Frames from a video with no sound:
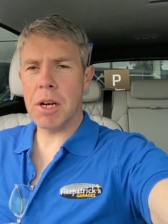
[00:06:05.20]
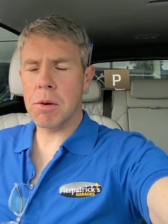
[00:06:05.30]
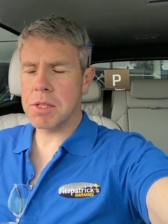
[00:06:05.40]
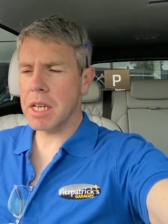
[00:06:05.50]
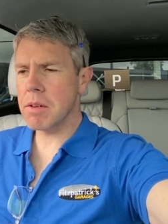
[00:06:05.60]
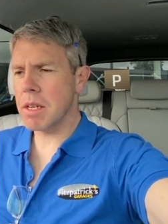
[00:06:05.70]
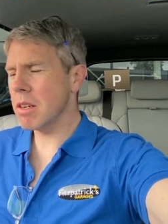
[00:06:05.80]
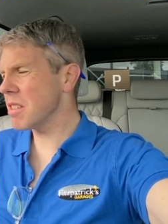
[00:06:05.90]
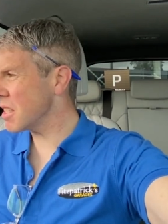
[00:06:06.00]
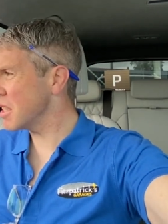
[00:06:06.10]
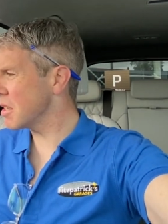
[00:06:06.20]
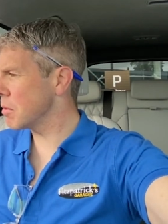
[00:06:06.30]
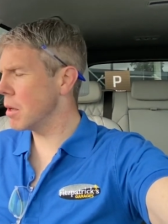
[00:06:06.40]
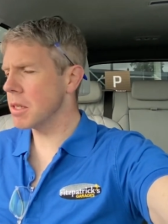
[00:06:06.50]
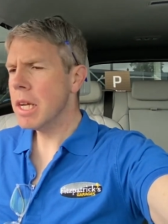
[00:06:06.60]
hours anyway, you know, it's not the end of the
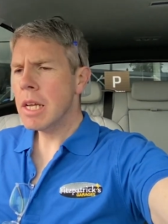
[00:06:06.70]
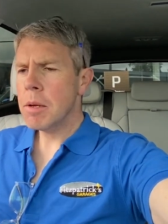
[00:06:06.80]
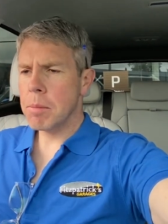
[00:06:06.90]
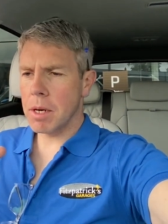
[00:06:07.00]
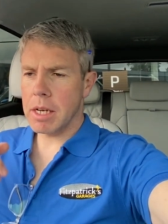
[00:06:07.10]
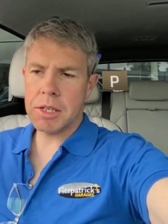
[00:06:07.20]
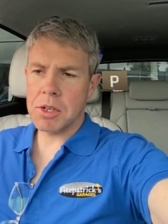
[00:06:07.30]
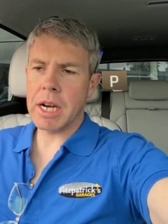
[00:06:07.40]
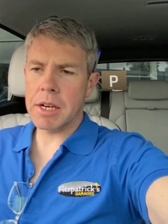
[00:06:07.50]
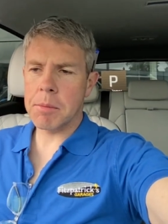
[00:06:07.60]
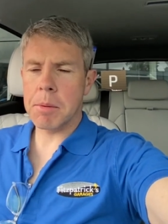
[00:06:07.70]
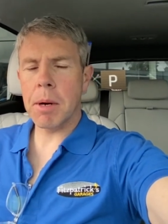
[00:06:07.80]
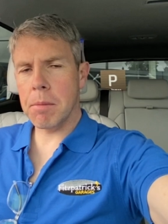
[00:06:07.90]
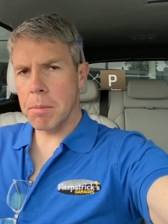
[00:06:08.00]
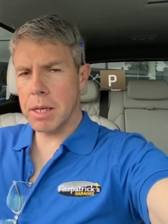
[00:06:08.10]
world. But on an electric car, that would be a
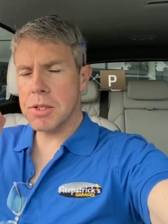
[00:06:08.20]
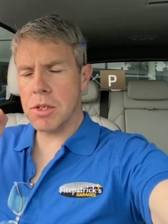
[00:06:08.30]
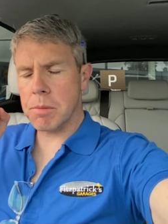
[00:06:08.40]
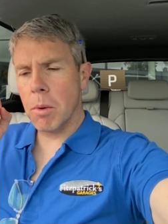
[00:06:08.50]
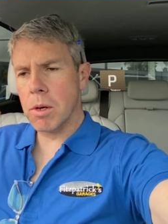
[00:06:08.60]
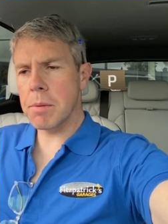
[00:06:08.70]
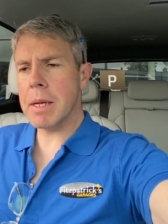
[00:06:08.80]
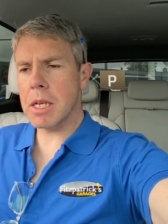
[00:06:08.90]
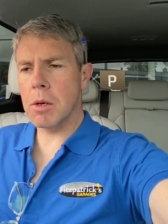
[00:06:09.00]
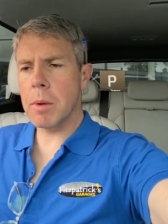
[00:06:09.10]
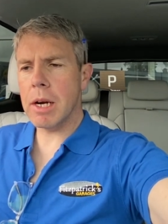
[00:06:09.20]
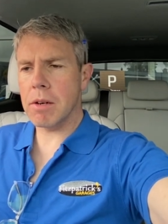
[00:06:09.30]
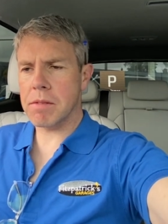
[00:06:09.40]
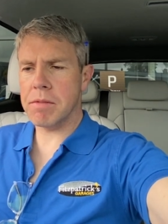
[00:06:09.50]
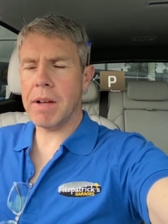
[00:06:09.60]
problem. But it's just more to make you aware
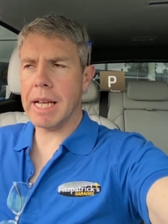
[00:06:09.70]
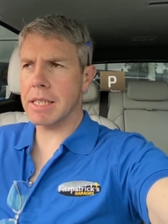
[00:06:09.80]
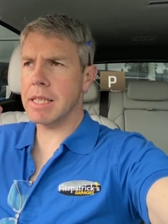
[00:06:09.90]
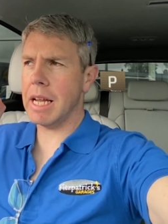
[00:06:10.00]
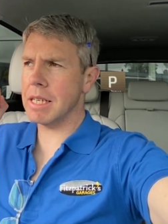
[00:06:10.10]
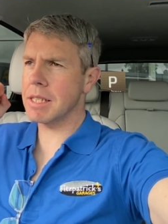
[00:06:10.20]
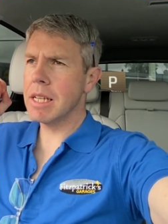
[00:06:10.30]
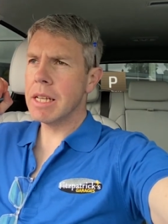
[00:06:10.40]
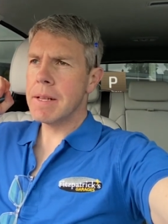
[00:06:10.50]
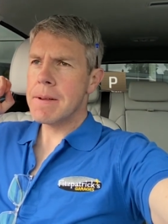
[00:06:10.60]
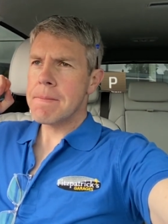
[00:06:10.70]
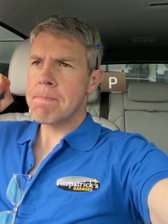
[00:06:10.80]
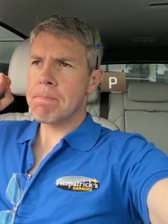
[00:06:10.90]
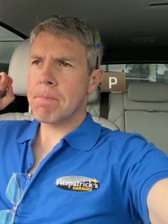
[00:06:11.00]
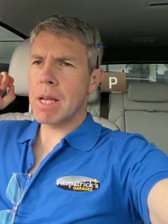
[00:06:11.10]
of the fact that,
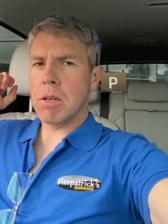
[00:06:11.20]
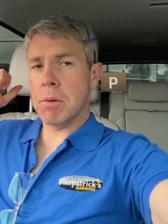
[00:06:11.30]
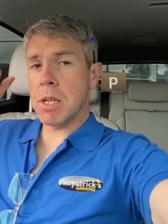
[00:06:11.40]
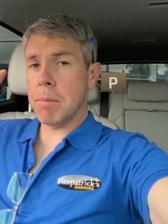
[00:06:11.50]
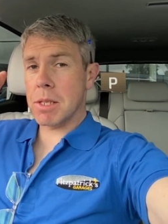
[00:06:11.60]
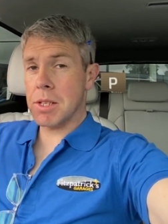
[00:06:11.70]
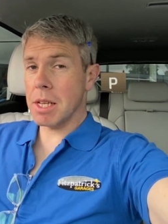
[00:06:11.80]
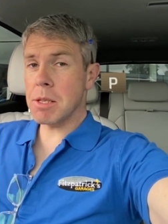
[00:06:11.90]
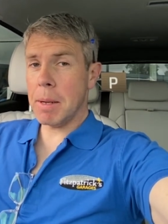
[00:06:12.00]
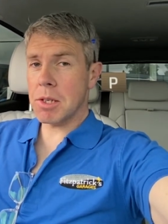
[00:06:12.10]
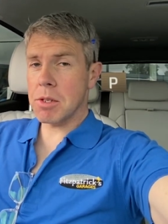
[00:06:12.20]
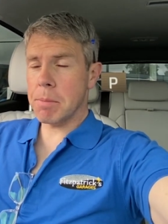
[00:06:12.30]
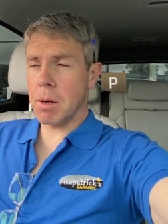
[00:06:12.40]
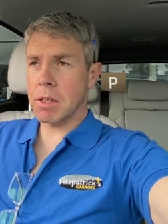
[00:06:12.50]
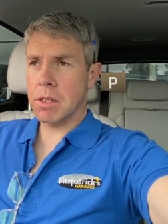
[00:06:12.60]
like we're talking about, the size of the battery is
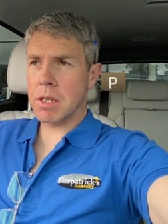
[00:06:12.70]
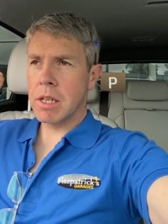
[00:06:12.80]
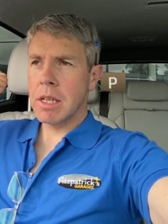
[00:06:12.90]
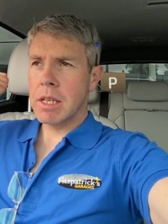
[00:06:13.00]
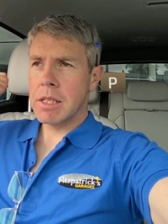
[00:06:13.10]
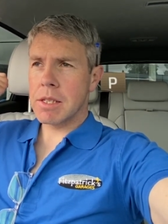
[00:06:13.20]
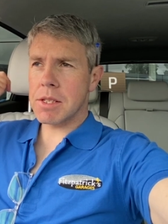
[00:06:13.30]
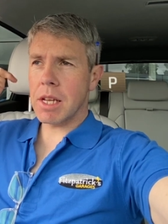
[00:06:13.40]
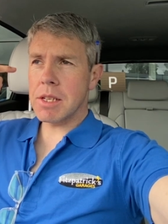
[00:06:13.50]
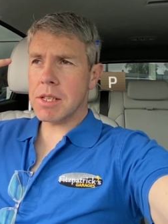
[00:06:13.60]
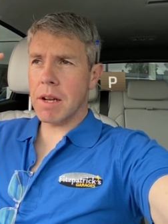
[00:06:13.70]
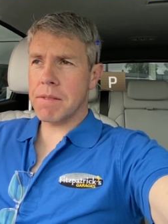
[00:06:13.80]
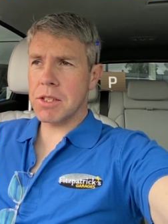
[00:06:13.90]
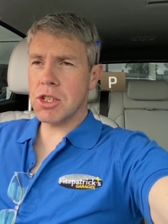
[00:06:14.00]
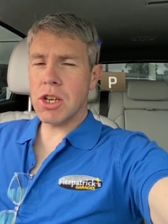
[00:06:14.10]
important, the size of
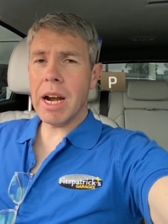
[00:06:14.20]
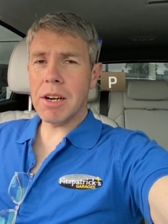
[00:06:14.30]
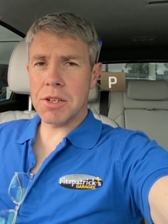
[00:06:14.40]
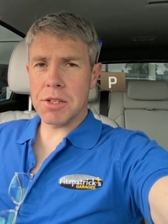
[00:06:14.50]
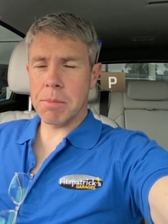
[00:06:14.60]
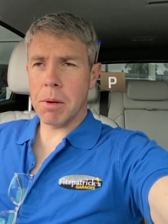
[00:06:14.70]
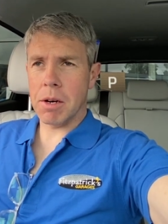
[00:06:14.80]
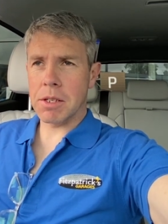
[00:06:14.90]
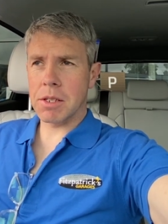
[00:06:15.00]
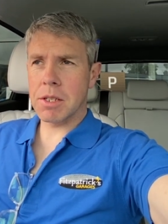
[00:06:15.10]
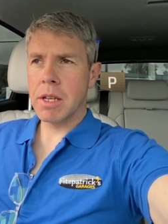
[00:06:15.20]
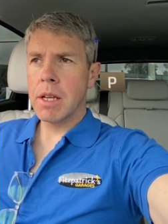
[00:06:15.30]
the charger is important,